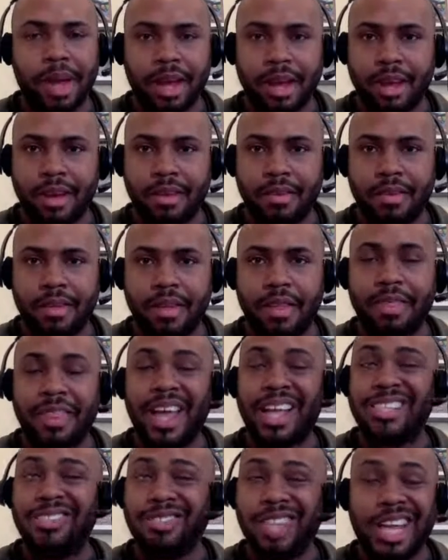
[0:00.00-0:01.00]
paying.
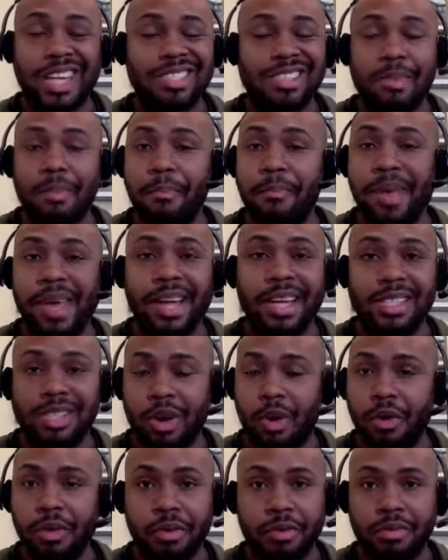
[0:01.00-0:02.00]
That's the
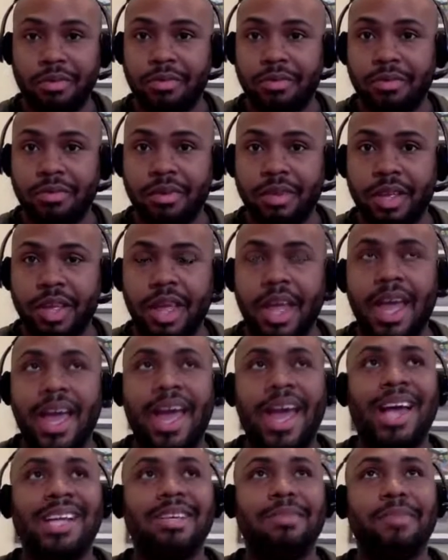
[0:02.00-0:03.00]
biggest hurdle.
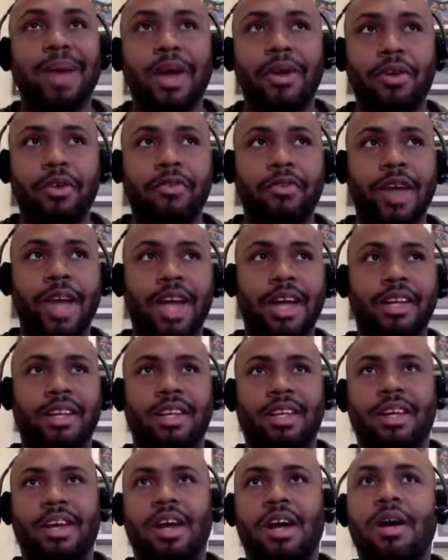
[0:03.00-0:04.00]
As a matter of
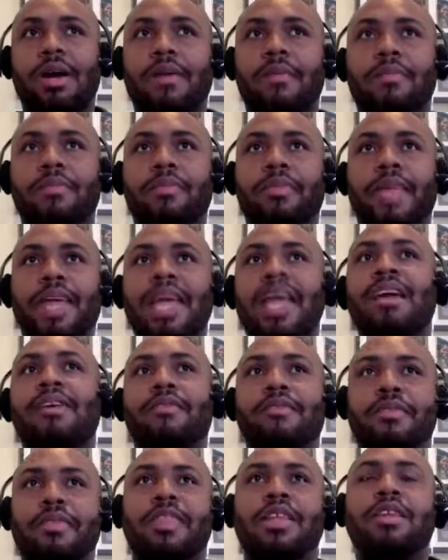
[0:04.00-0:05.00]
fact,
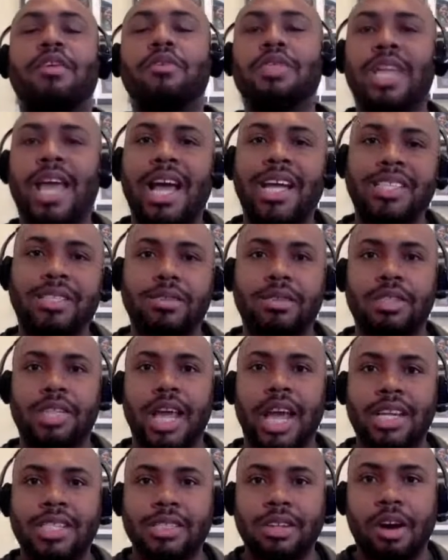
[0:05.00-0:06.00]
if the new tax
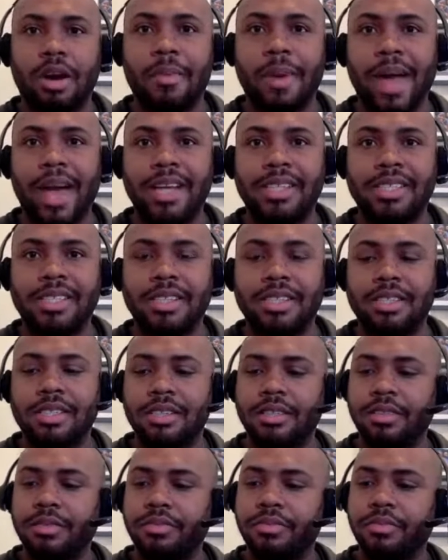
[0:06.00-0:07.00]
law passes,
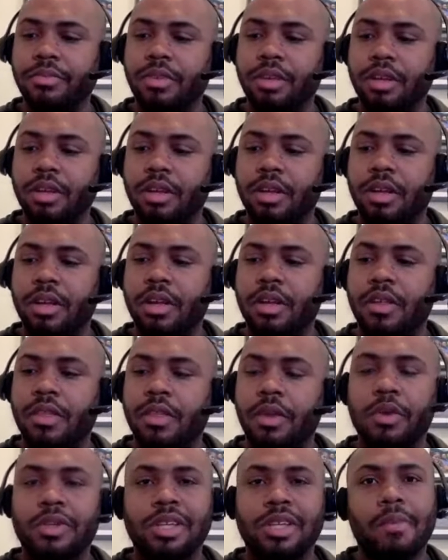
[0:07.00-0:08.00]

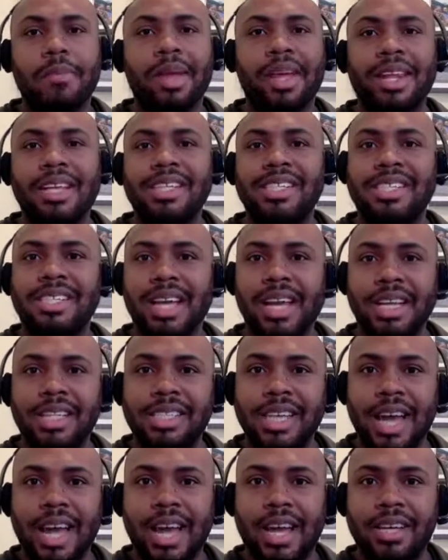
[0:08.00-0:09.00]
there's going to be an
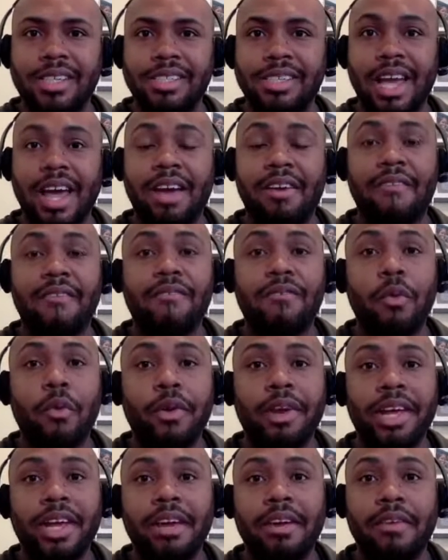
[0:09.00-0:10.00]
estate tax at
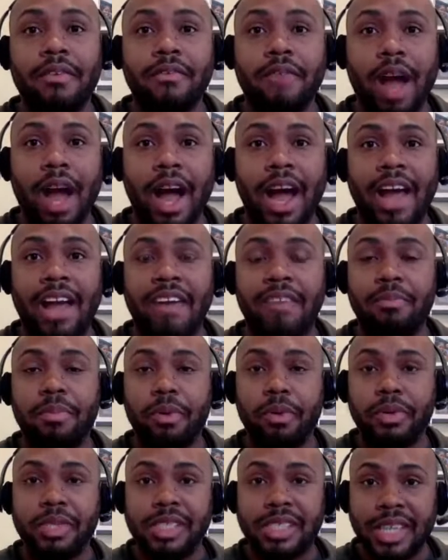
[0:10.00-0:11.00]

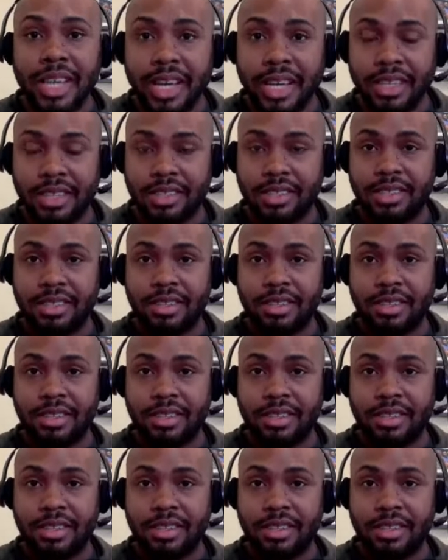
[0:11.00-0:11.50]
45%.